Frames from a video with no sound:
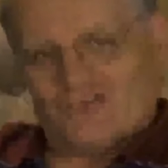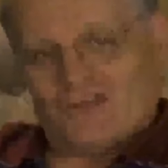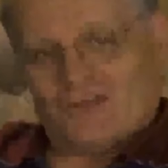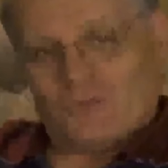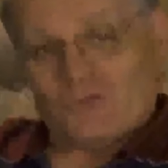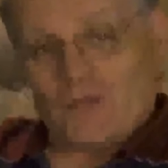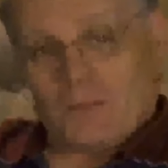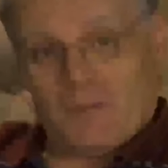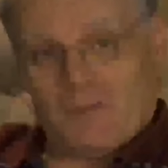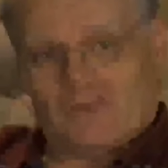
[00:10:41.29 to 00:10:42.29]
Now there was going to
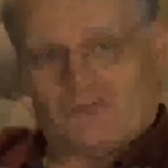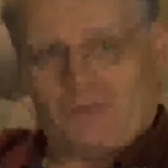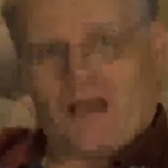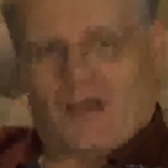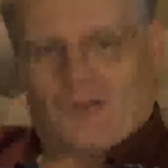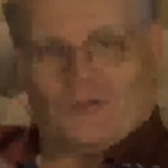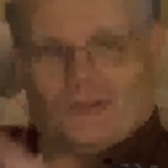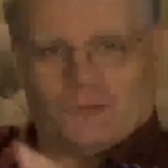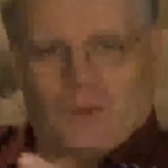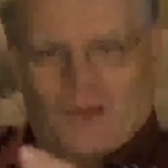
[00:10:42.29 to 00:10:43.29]
be a big spark, which
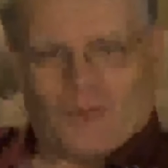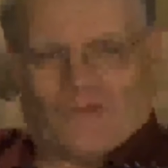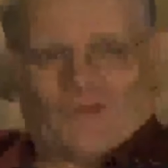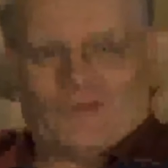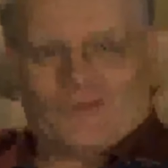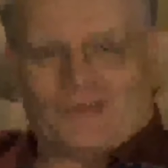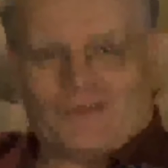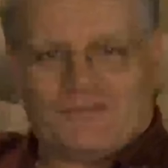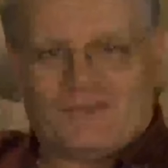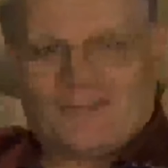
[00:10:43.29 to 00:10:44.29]
is why all of those
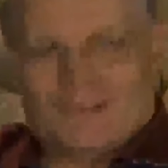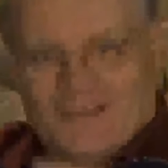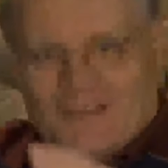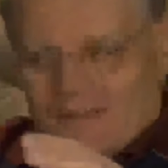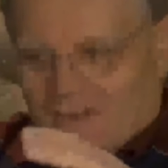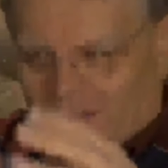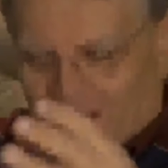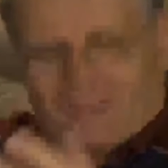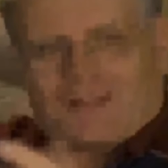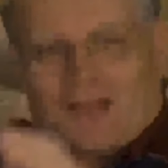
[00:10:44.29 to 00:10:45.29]
safety
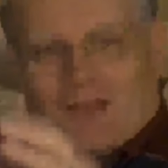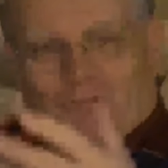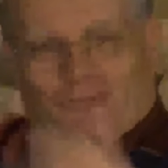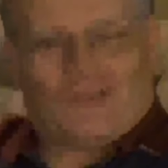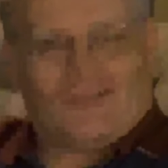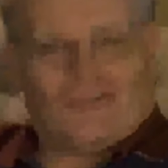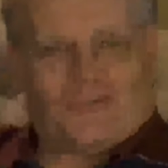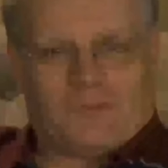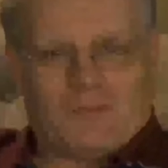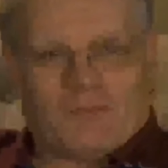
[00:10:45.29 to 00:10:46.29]
procedures
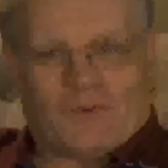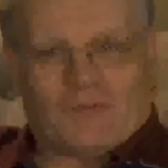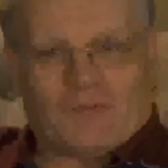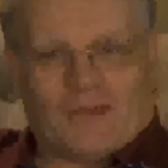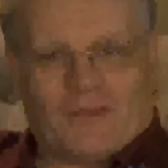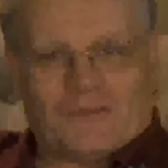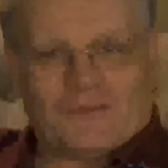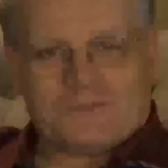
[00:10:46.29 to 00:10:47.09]
had been put in place.